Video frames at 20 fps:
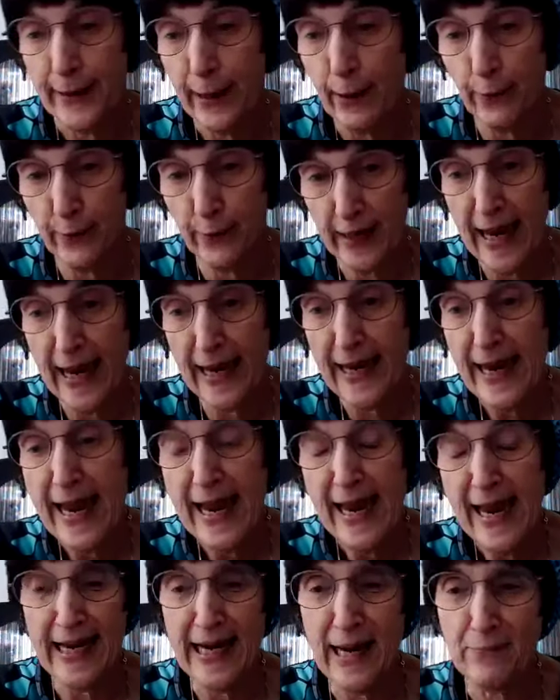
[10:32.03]
Okay.
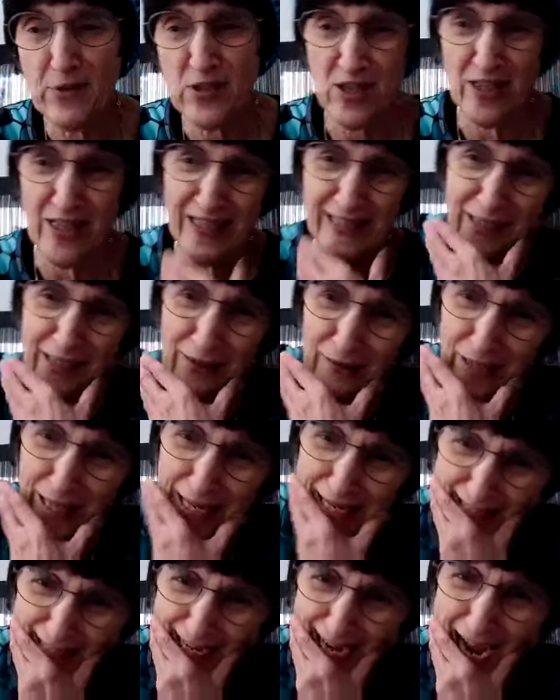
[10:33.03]
And I'm sitting there
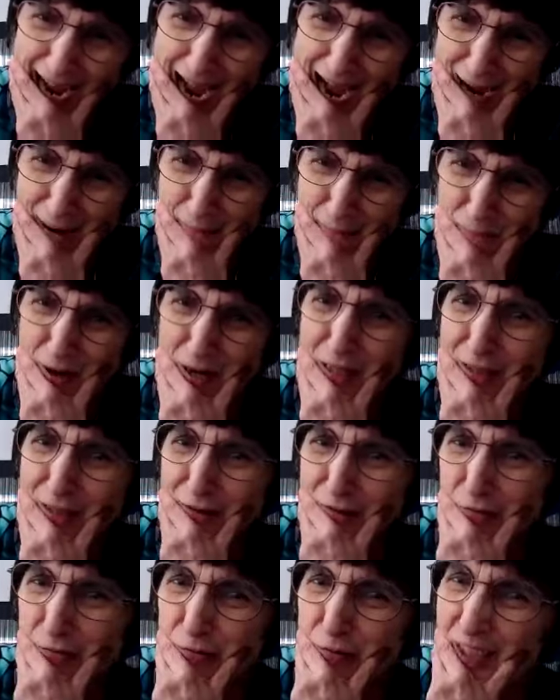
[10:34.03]
like,
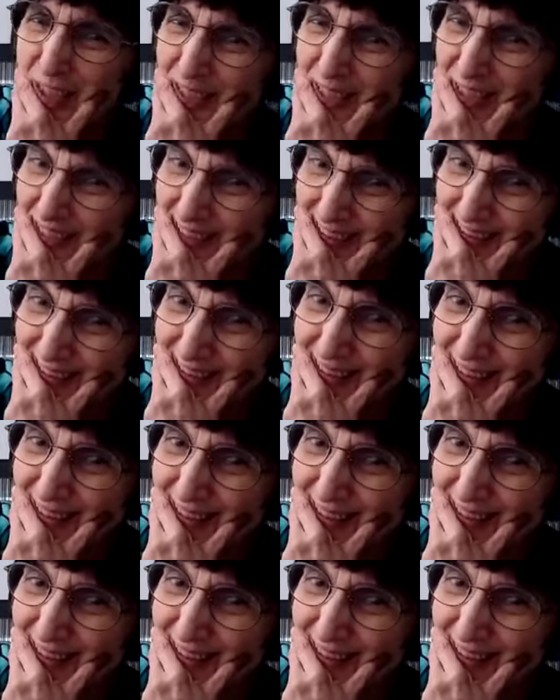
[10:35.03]
really?